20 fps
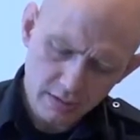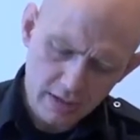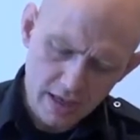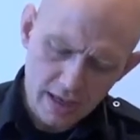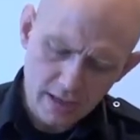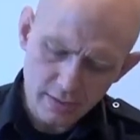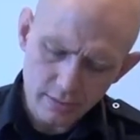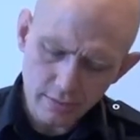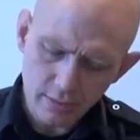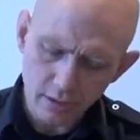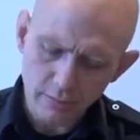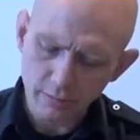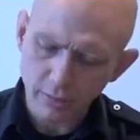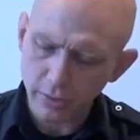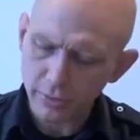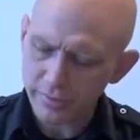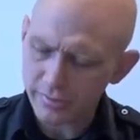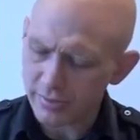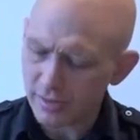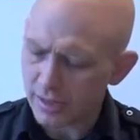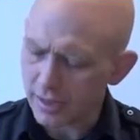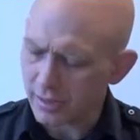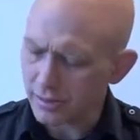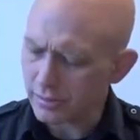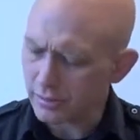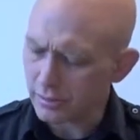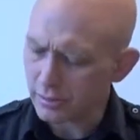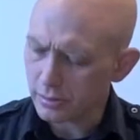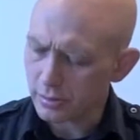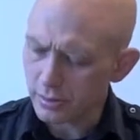ends on both
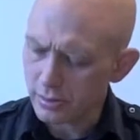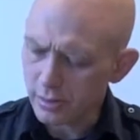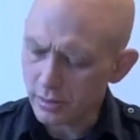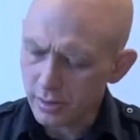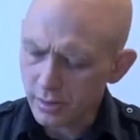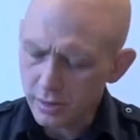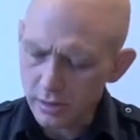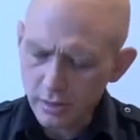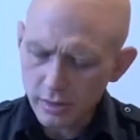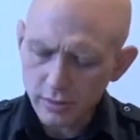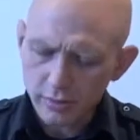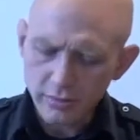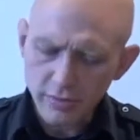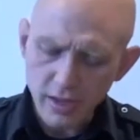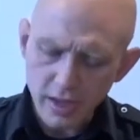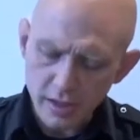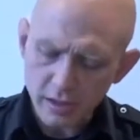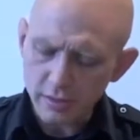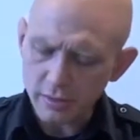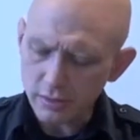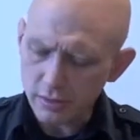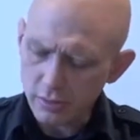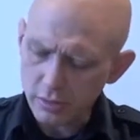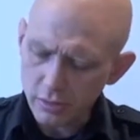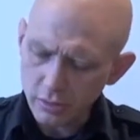sides. Then